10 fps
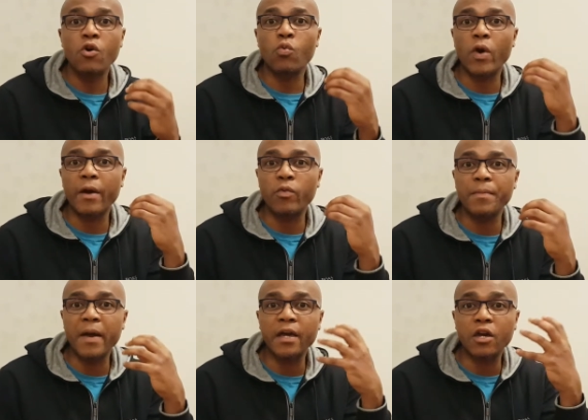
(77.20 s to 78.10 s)
where we
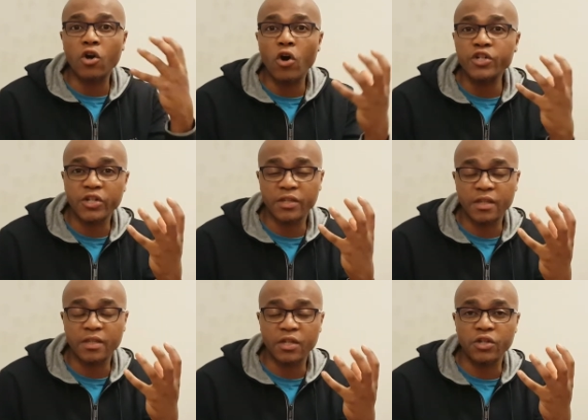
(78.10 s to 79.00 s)
make conscious
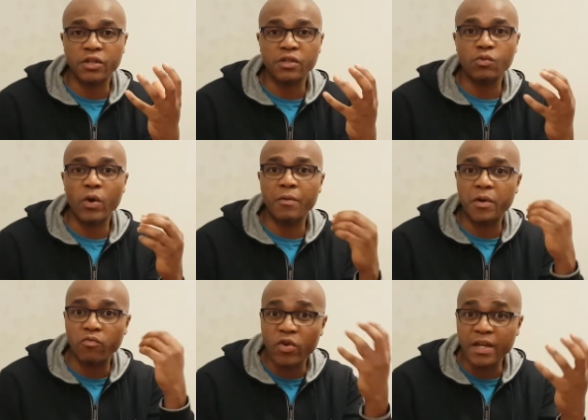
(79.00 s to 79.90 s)
decisions, where we
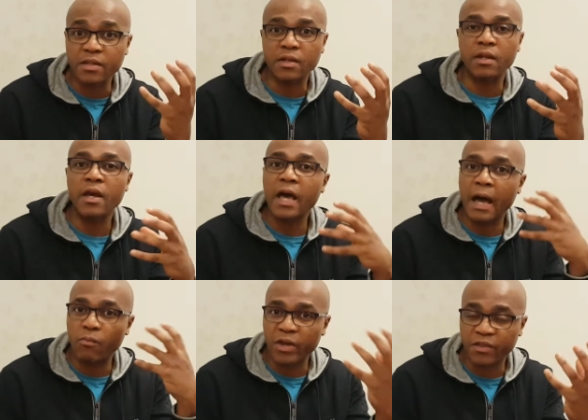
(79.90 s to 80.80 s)
reason
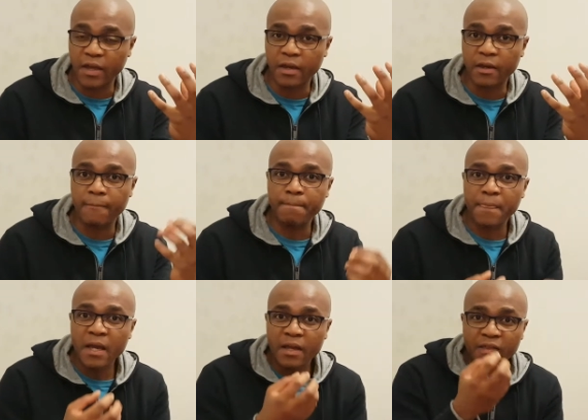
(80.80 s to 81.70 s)
and we think.
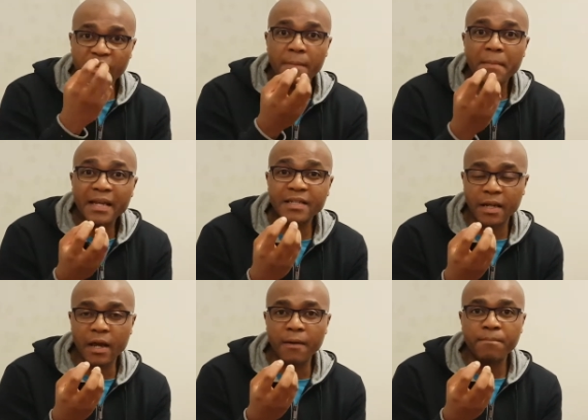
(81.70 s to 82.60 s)
The
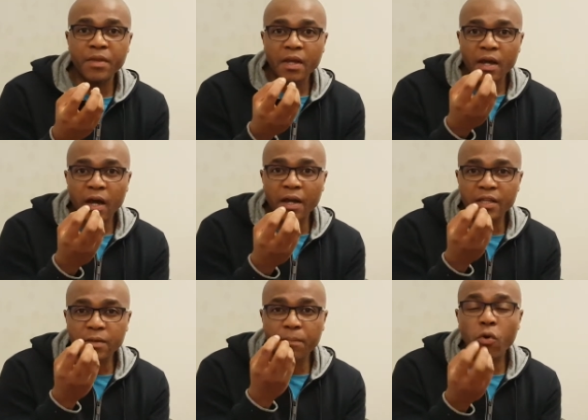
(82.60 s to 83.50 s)
amygdala is
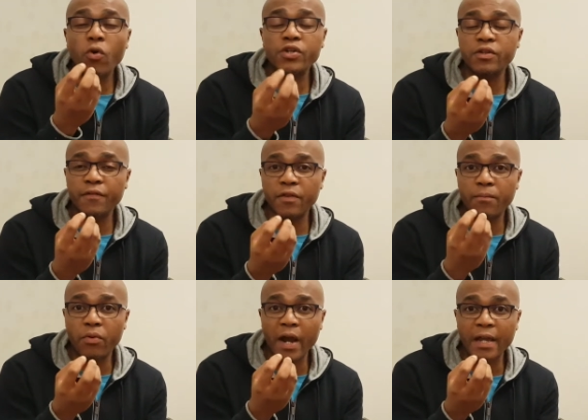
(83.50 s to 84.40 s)
a portion of the
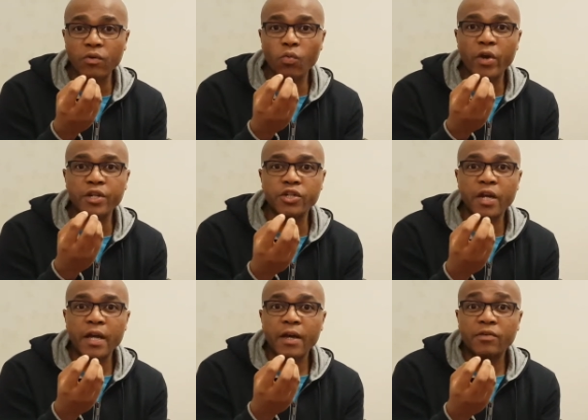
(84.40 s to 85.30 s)
brain which
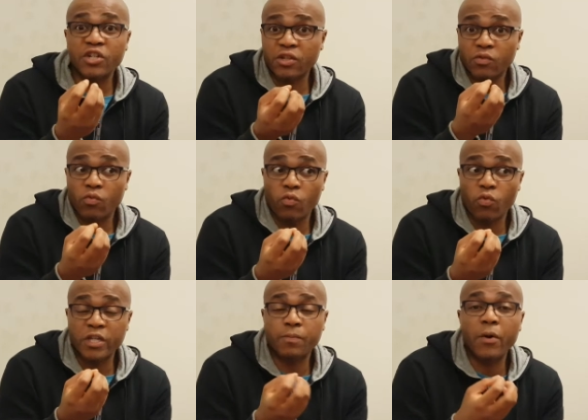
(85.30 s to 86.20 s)
just
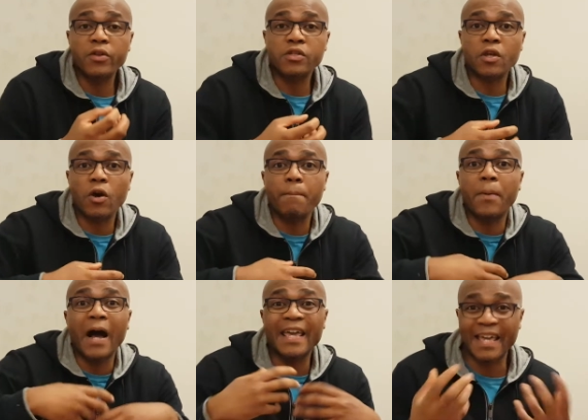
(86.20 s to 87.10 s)
responds
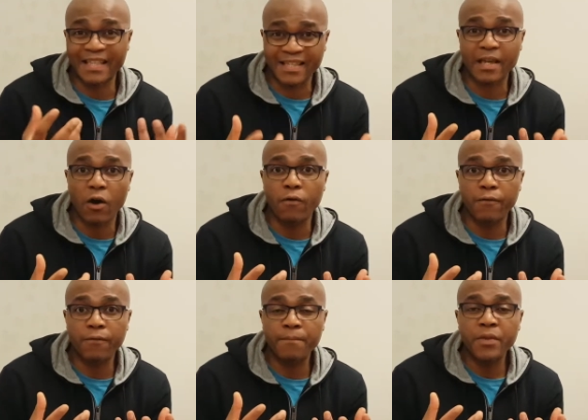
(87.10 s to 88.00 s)
by
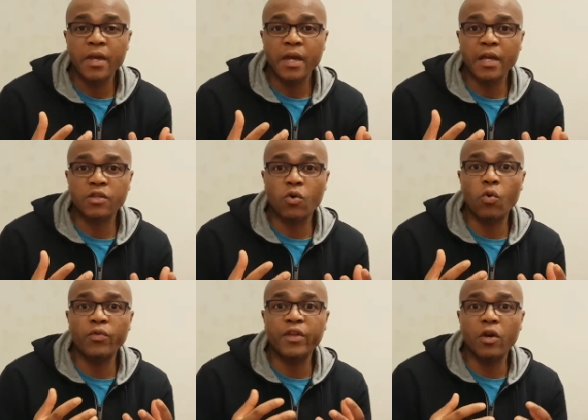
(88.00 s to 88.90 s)
itself.
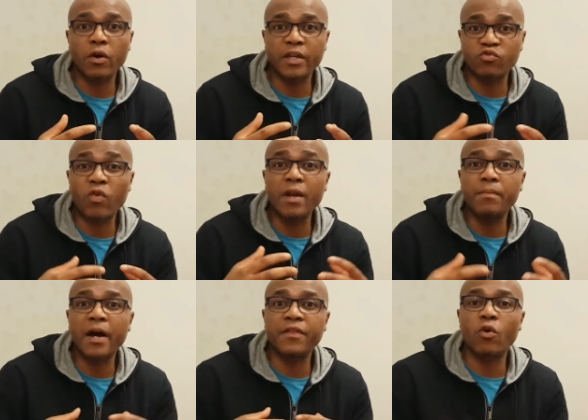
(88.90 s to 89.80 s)
It's run
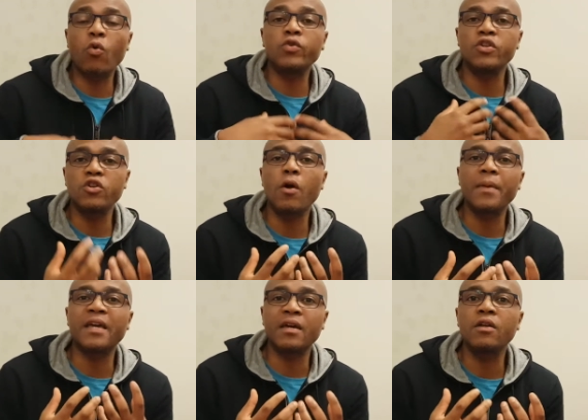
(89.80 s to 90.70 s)
by the
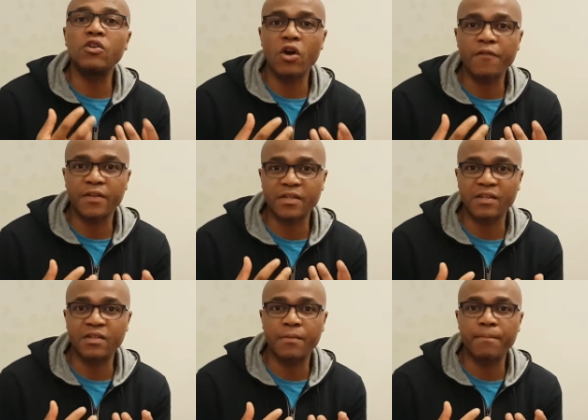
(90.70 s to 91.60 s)
autonomic nervous
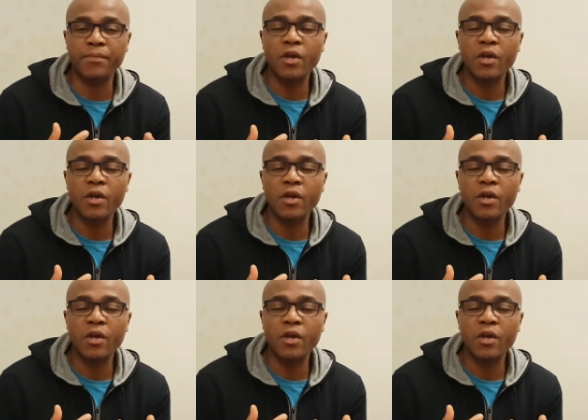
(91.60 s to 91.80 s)
system.